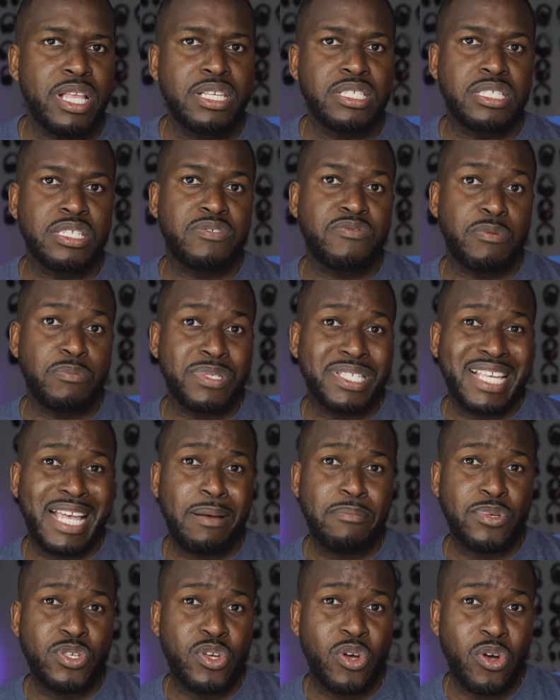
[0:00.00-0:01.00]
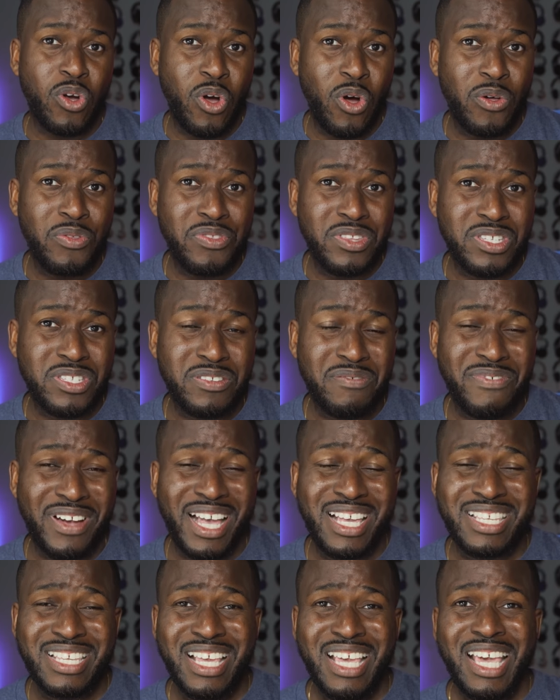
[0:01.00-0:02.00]
lenses from Samsung on this
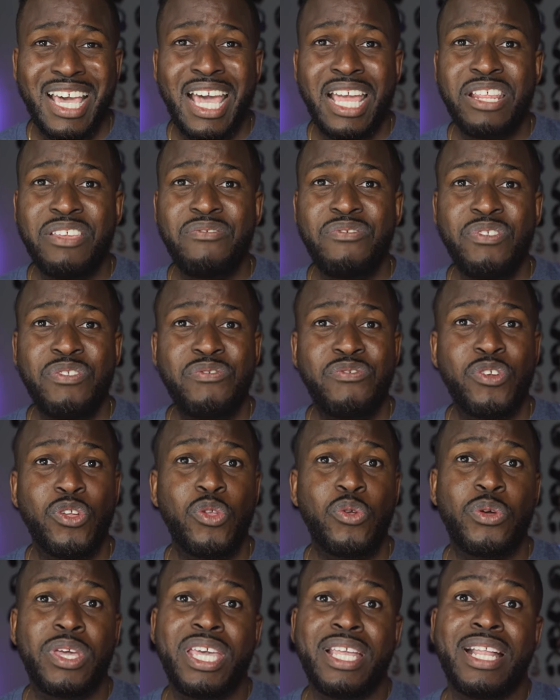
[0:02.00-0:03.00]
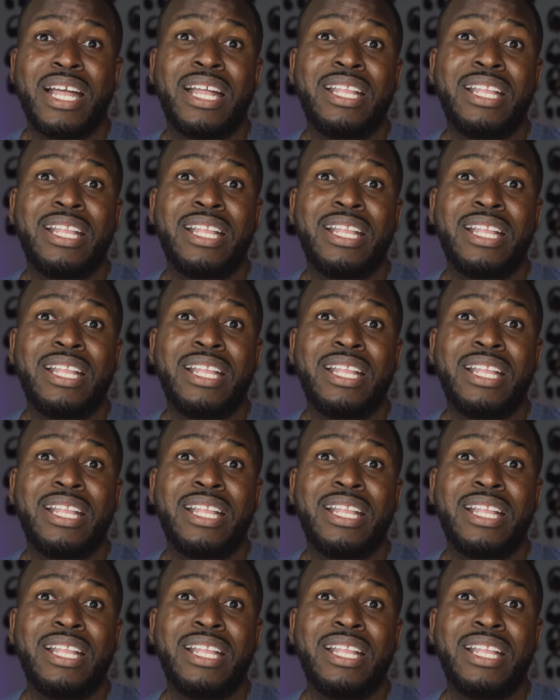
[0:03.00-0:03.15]
device. And even if you're looking